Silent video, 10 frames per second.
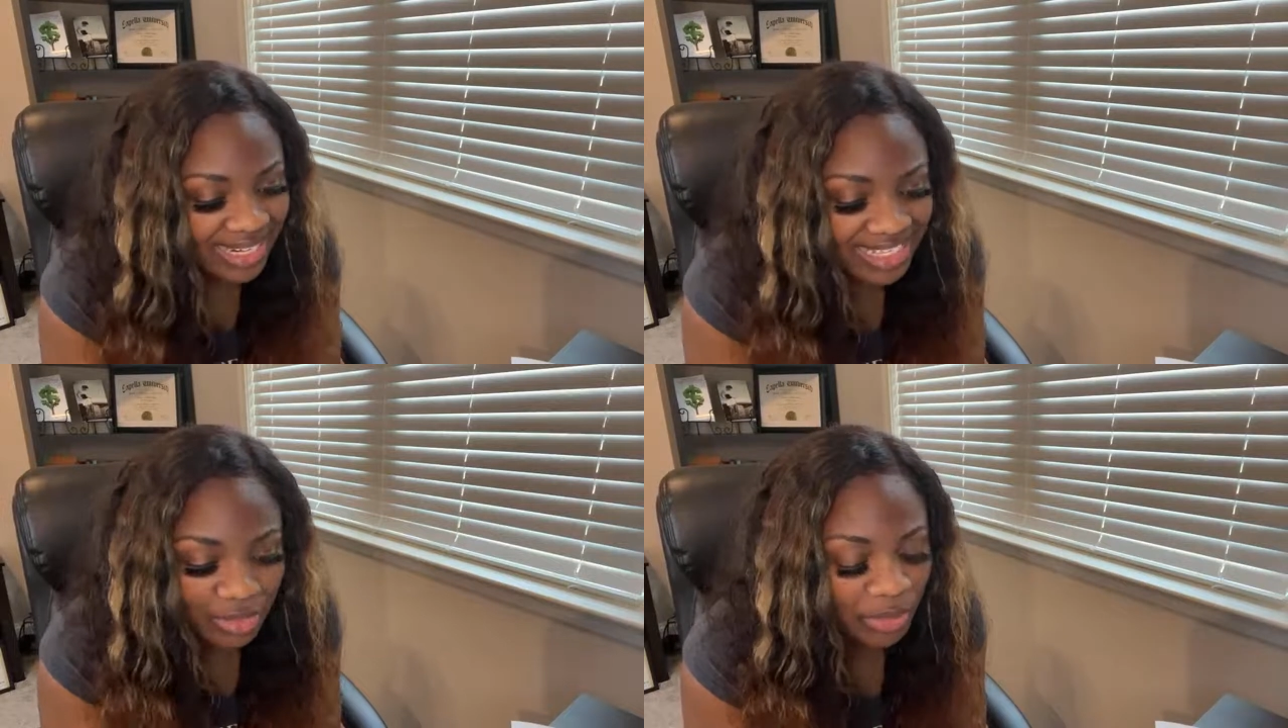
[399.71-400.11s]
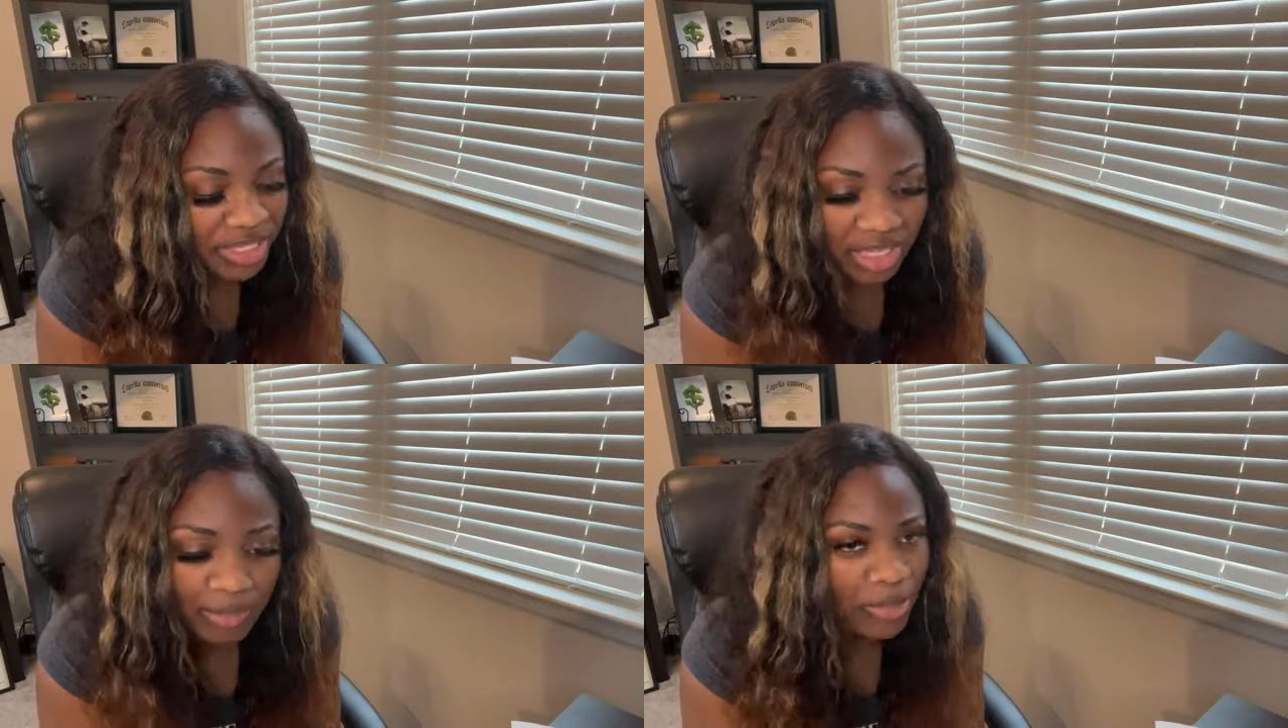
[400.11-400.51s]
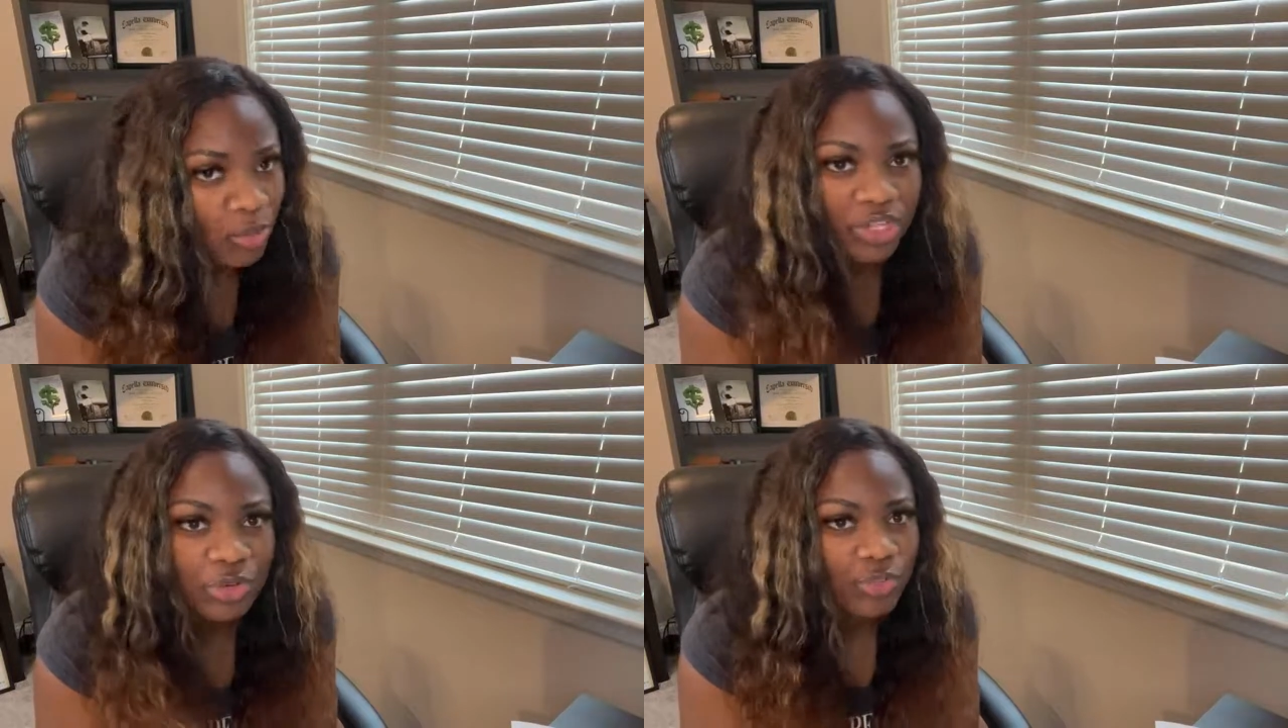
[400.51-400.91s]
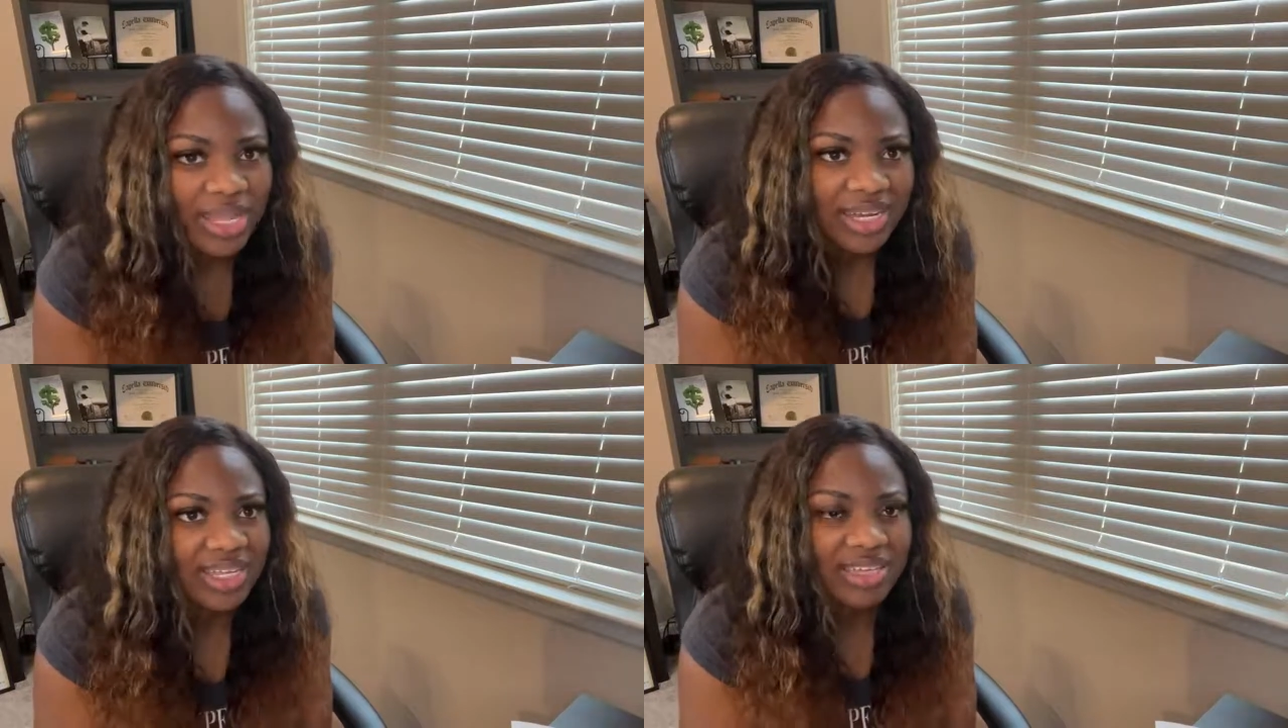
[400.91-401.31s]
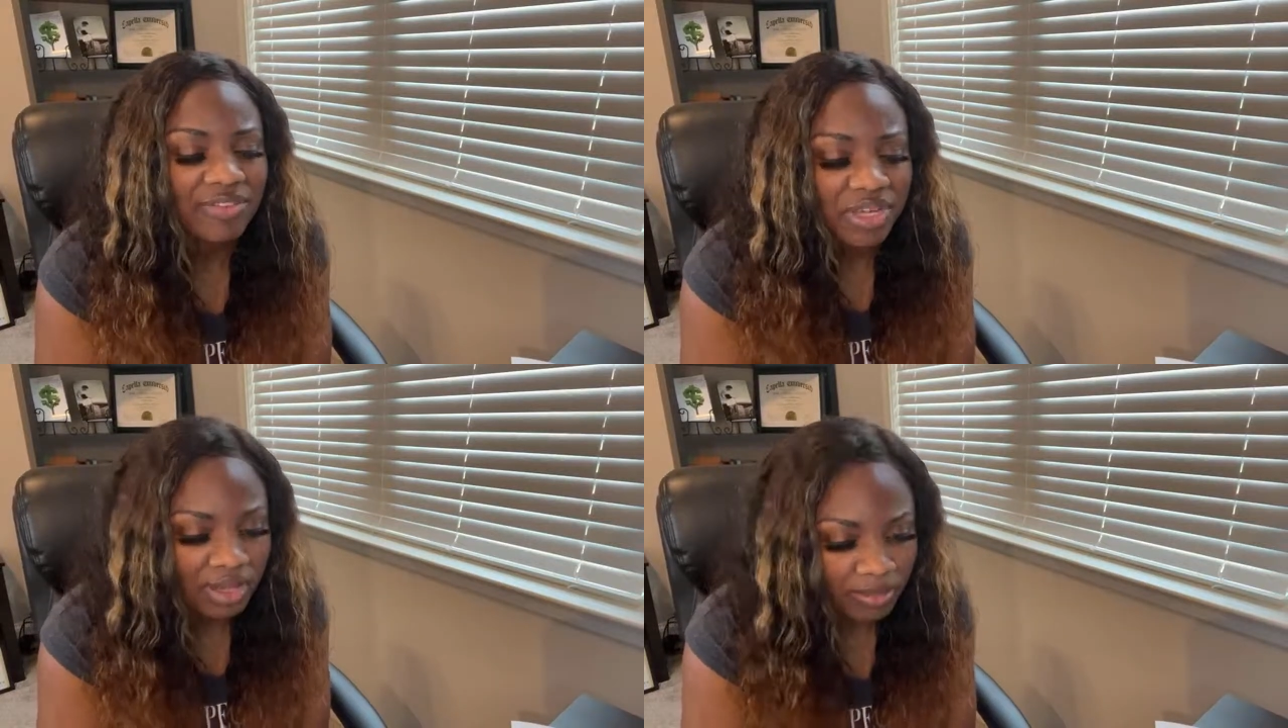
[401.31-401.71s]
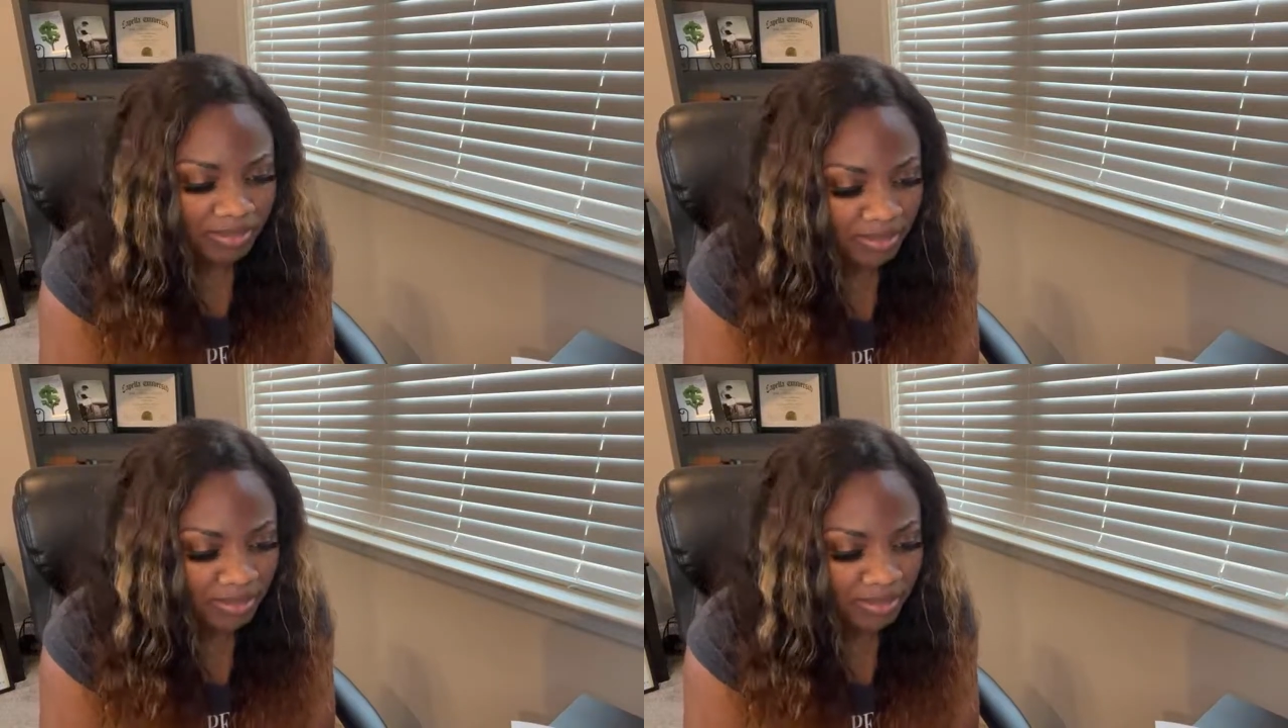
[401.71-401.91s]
that's going to keep you when you're ready to give up.